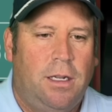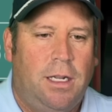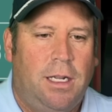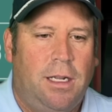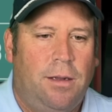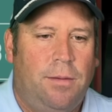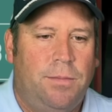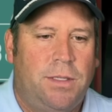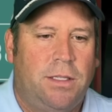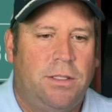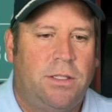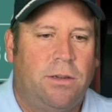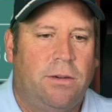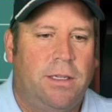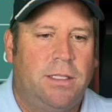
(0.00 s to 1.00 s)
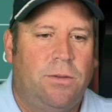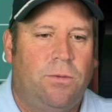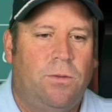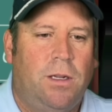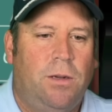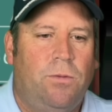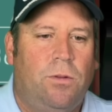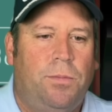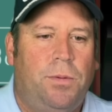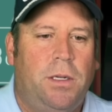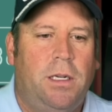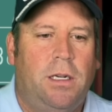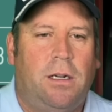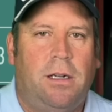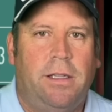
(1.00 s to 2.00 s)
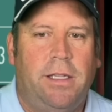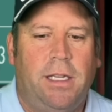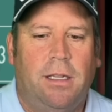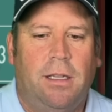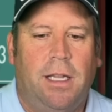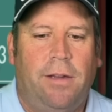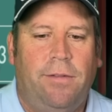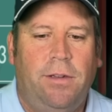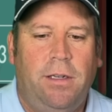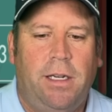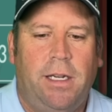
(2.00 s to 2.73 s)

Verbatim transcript: Um, since there isn't one, we'll put it on the 11,